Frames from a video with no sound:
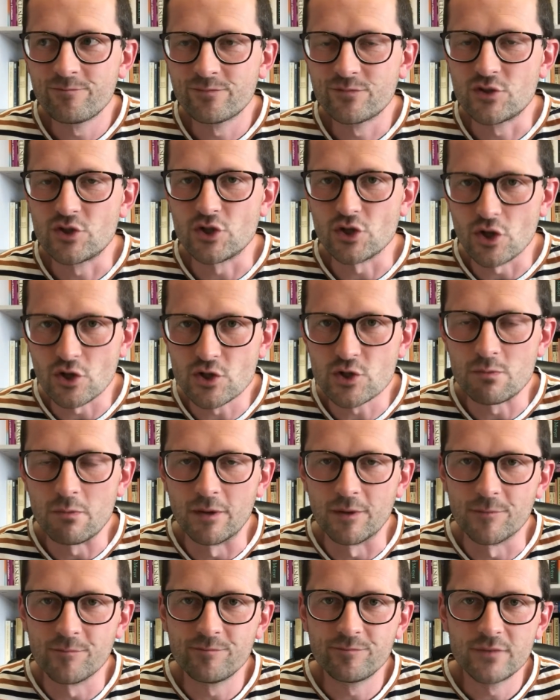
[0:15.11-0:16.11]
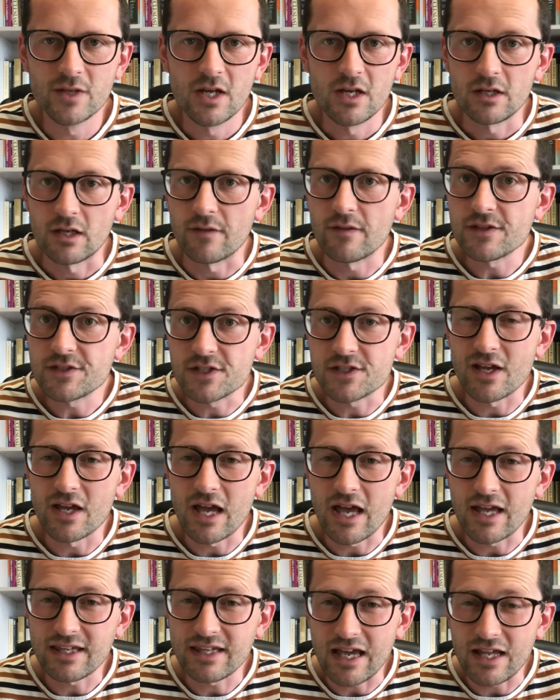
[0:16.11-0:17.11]
Judgment. Now this is,
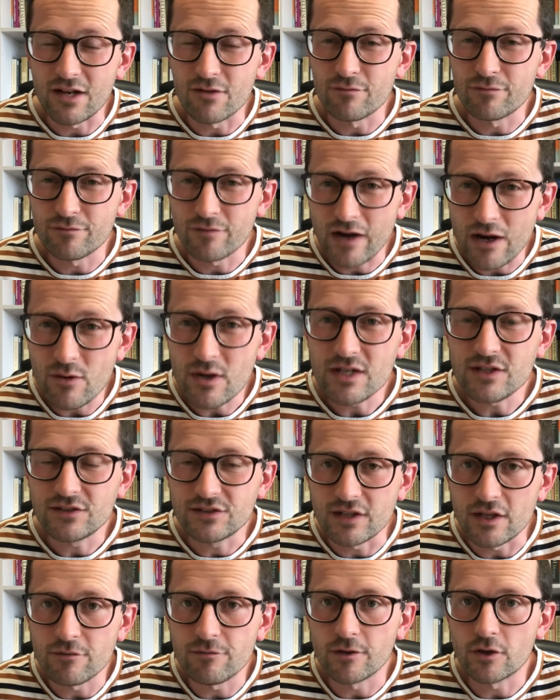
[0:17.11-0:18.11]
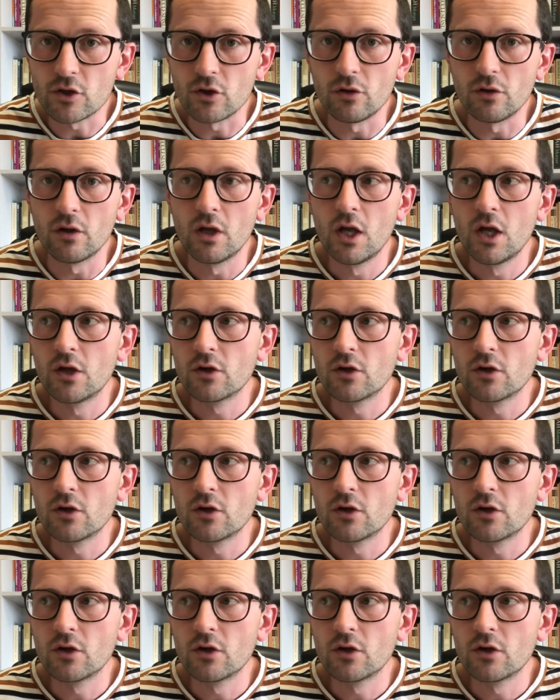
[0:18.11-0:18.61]
again, a very difficult,